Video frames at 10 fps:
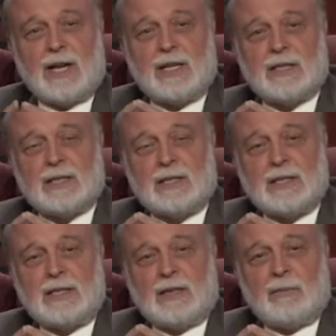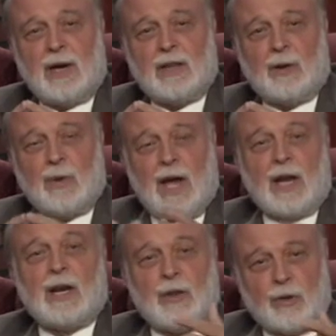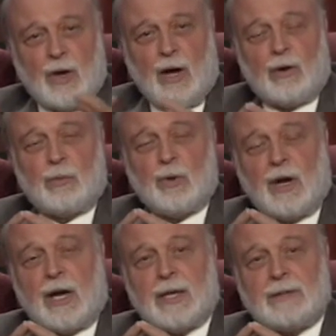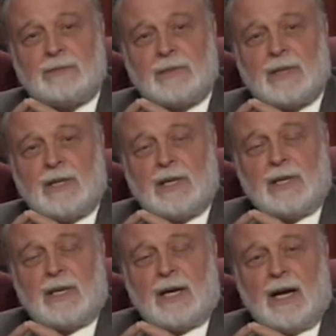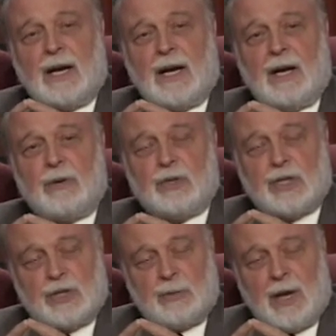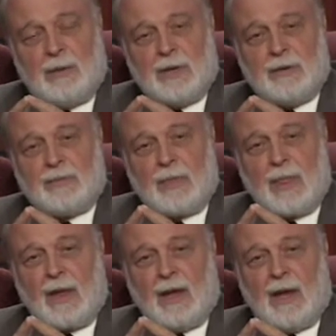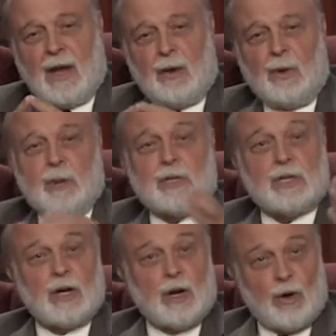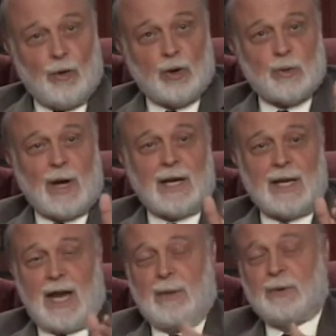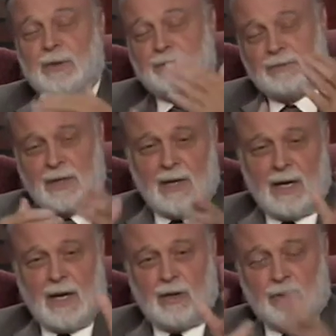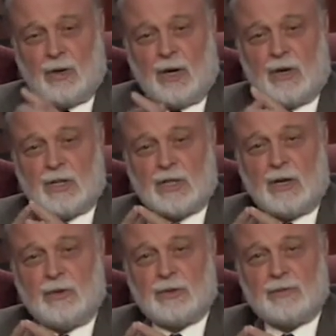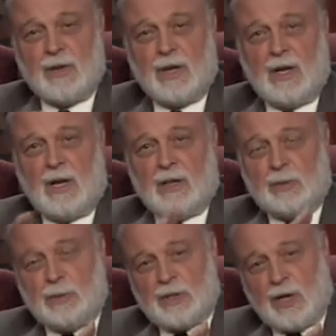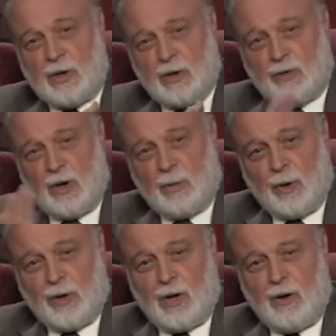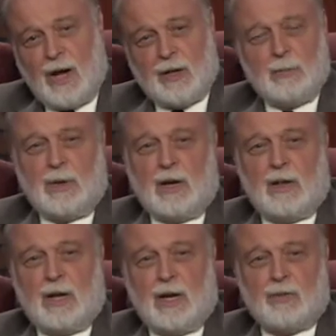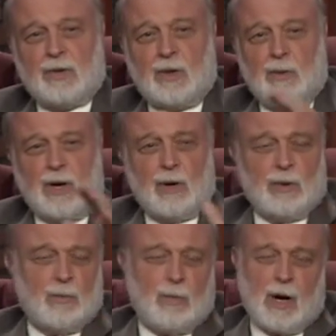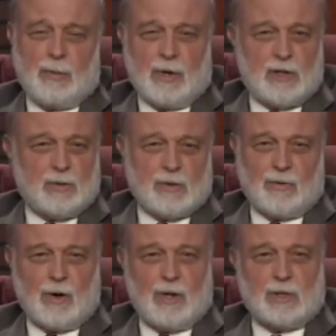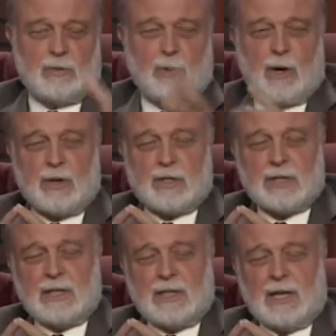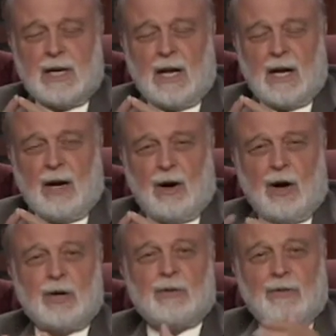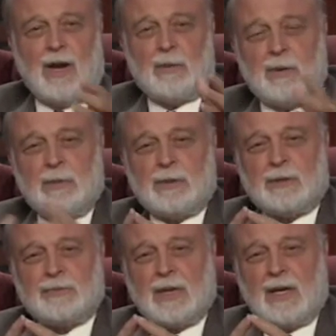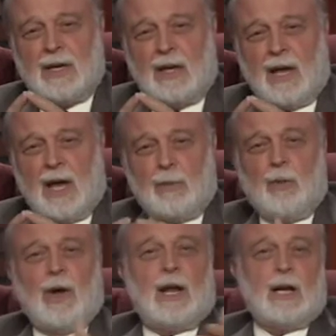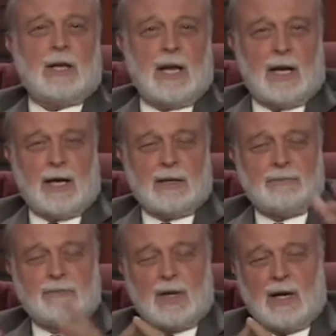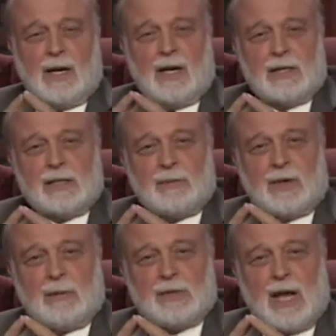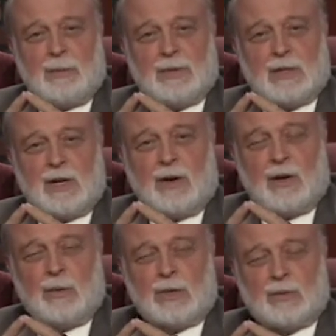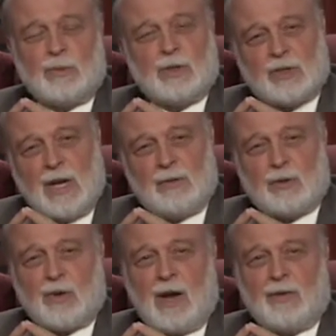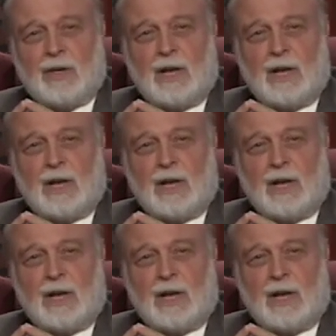I didn't. By then we had another daughter, Brianna, who was just a baby. And we were still on our Volkswagen camper, enjoying ourselves. This particular trip, we were clear out in the middle of the country where the population was very sparse, hard to find people. And we ran out of daylight, as sometimes happens there, and it wasn't real safe to travel at